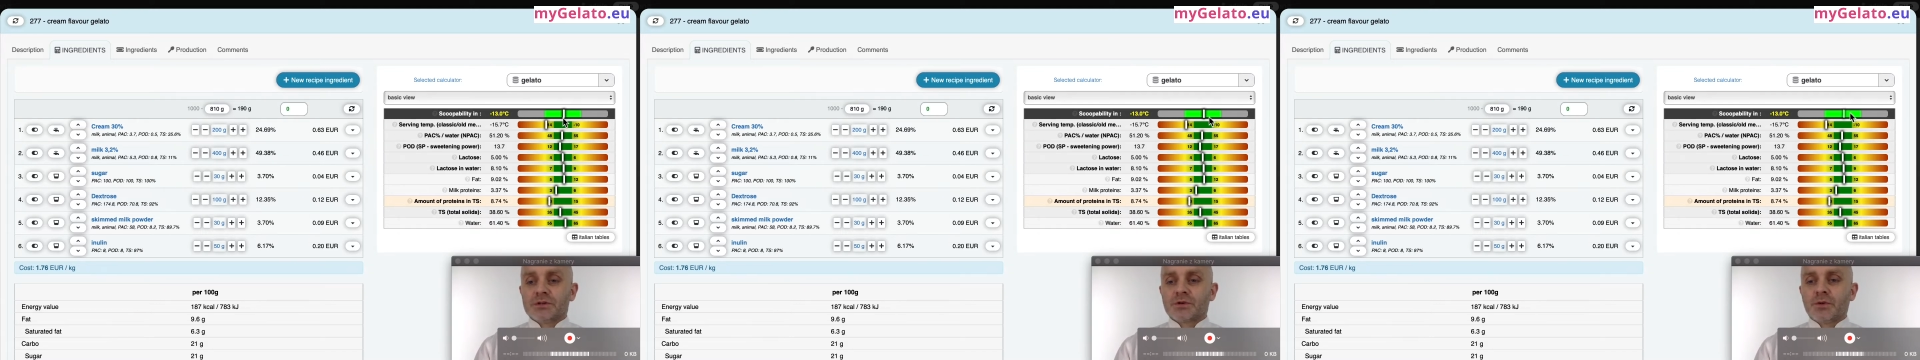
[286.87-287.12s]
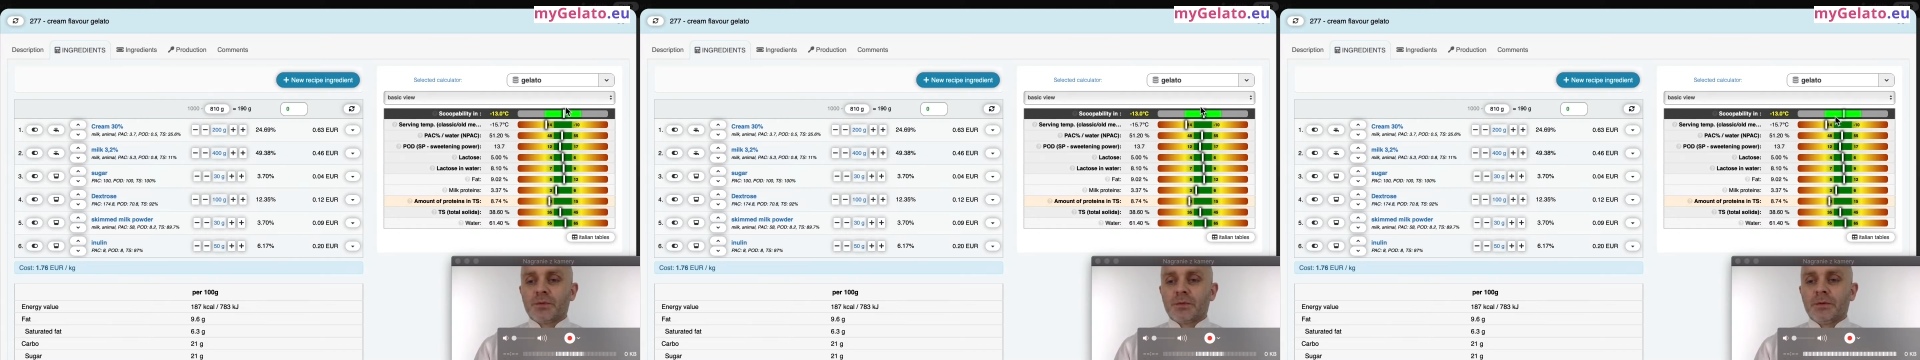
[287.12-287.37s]

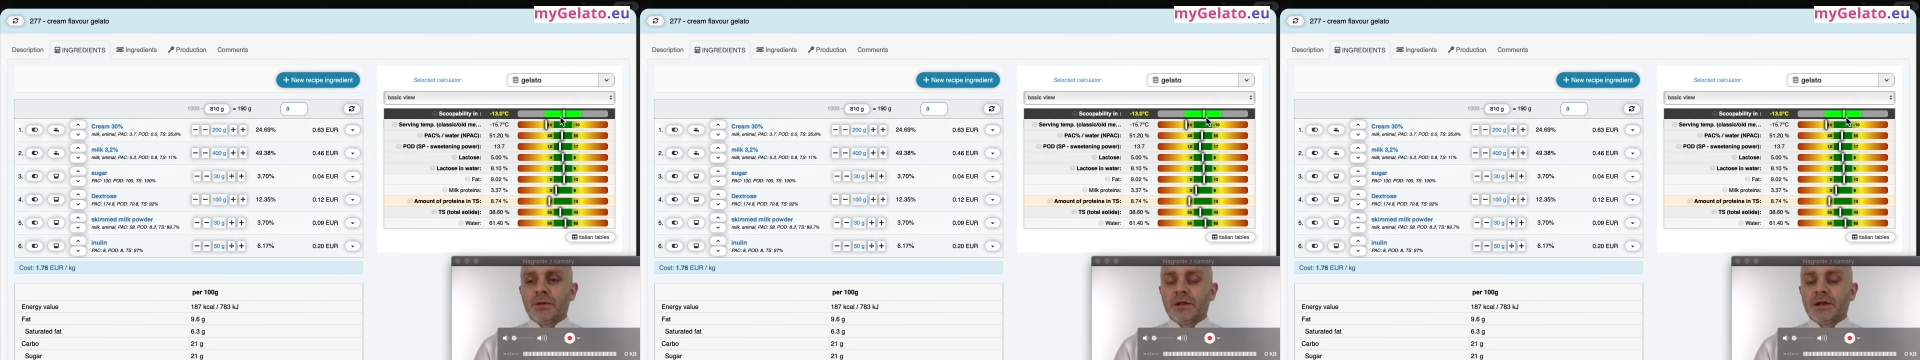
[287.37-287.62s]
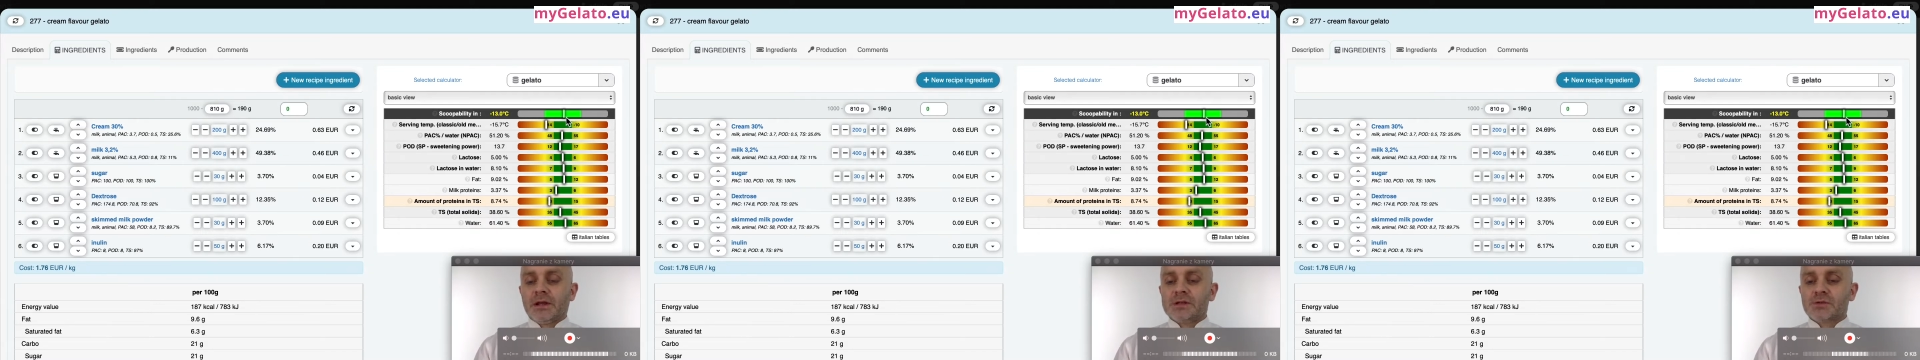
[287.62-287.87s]

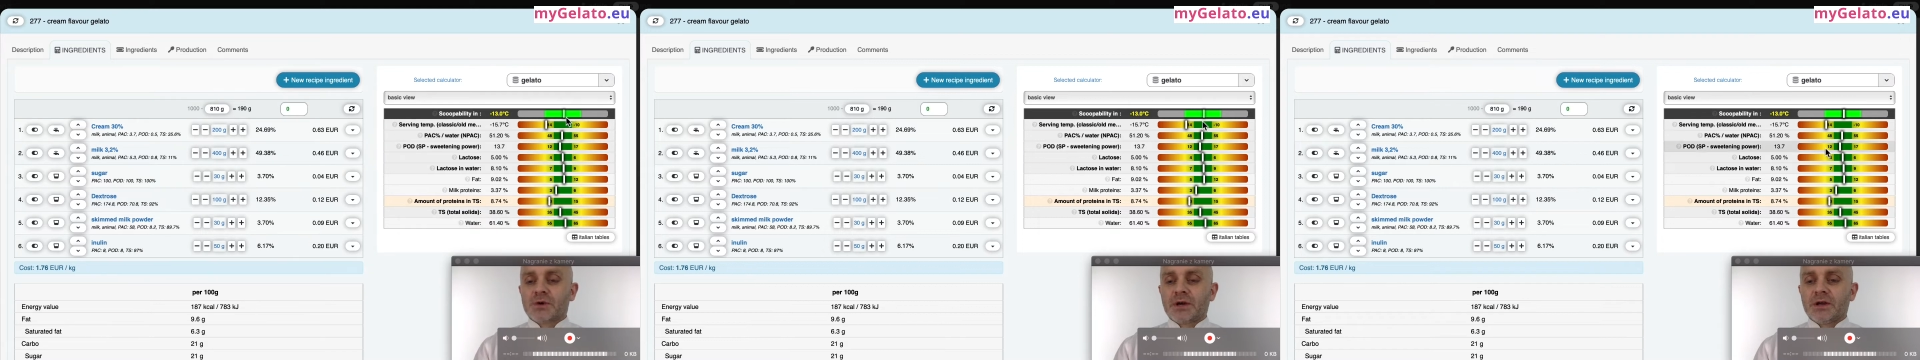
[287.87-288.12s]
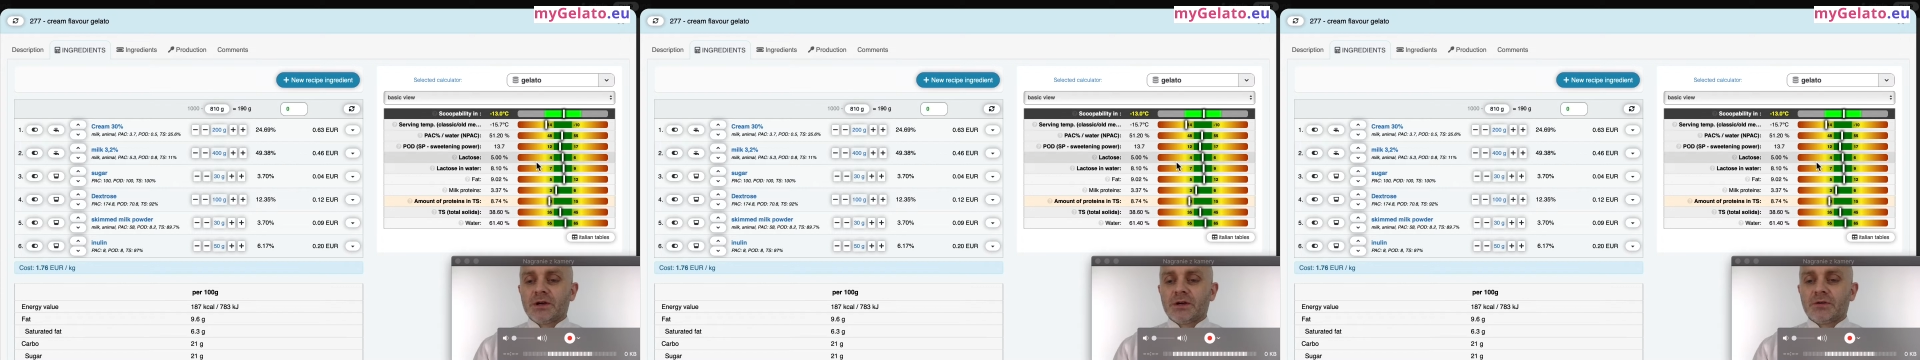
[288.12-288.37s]
scoopability is
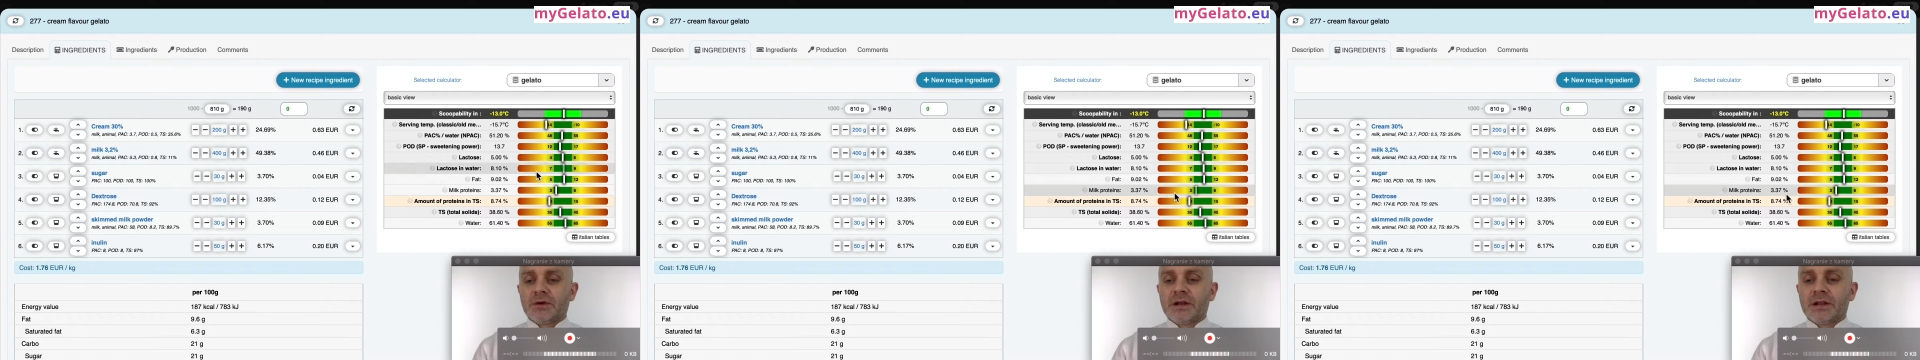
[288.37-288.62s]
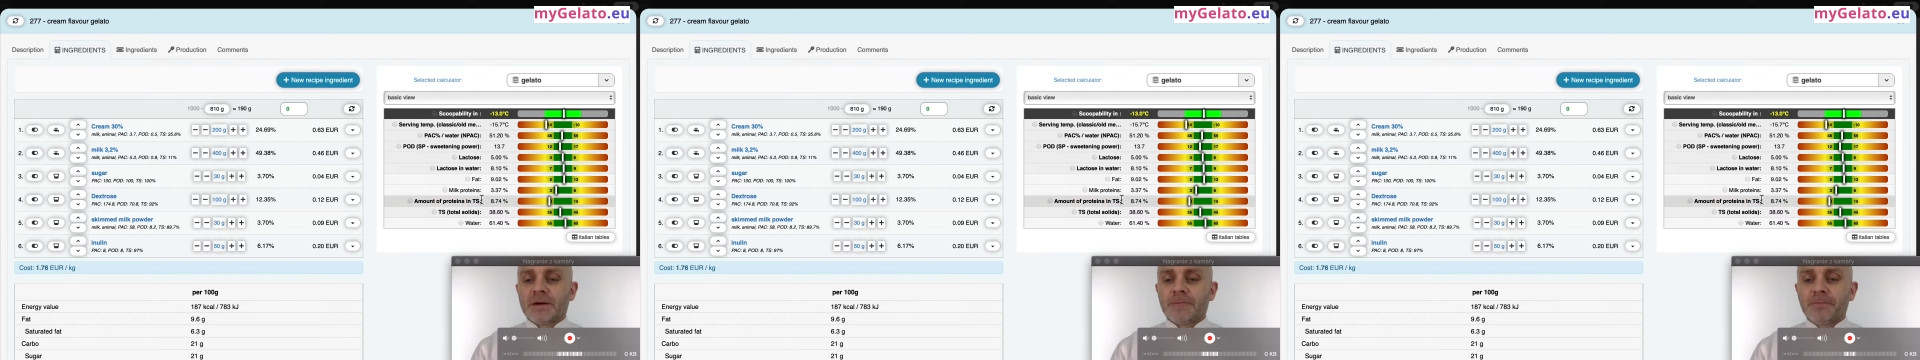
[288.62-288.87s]
quite good
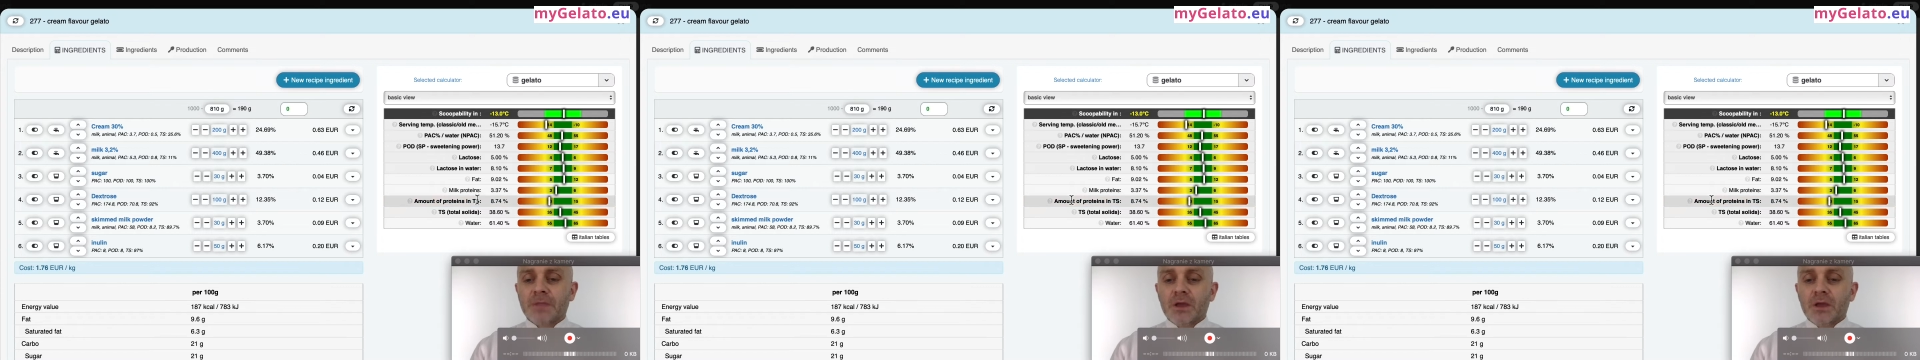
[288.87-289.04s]
right now.